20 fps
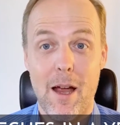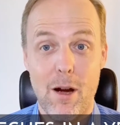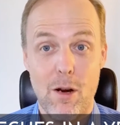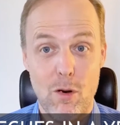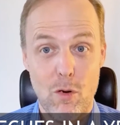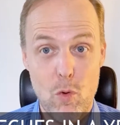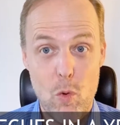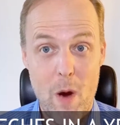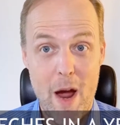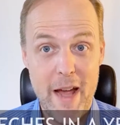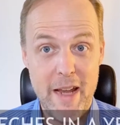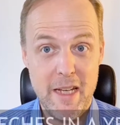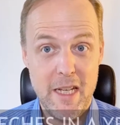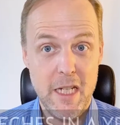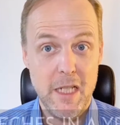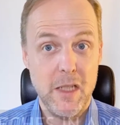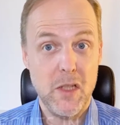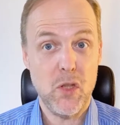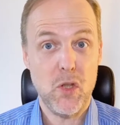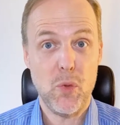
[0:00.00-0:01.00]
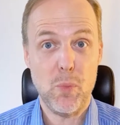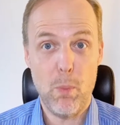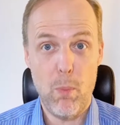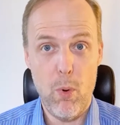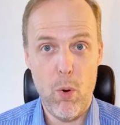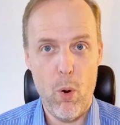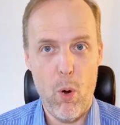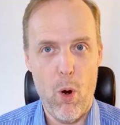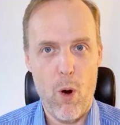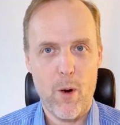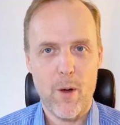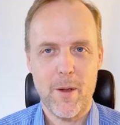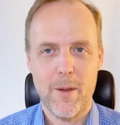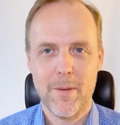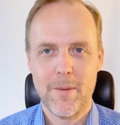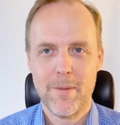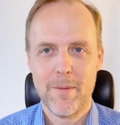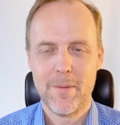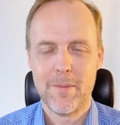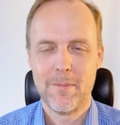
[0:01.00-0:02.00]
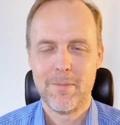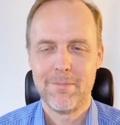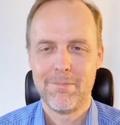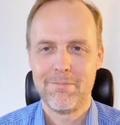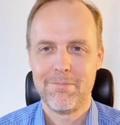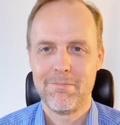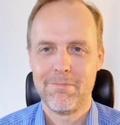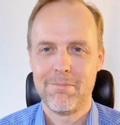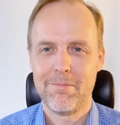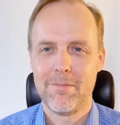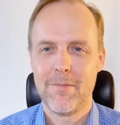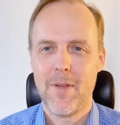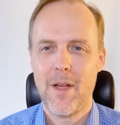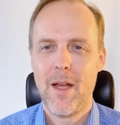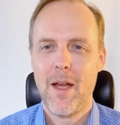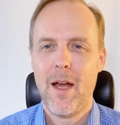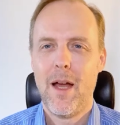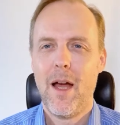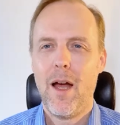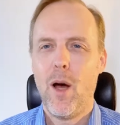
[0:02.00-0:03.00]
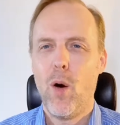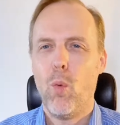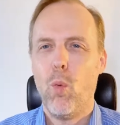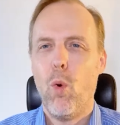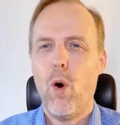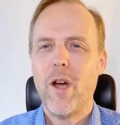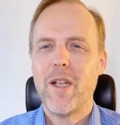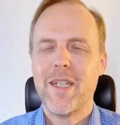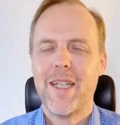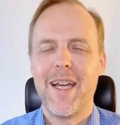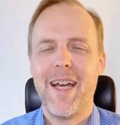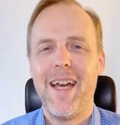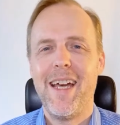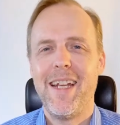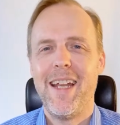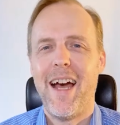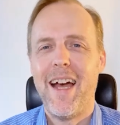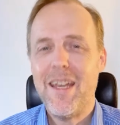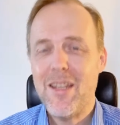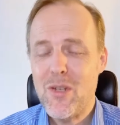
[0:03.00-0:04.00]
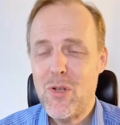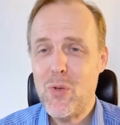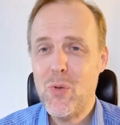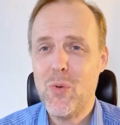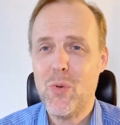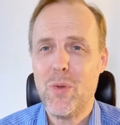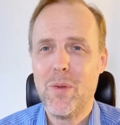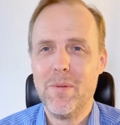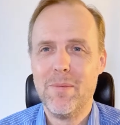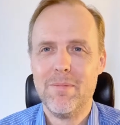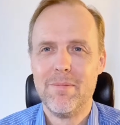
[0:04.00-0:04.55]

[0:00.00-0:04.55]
writer's block. What can I do?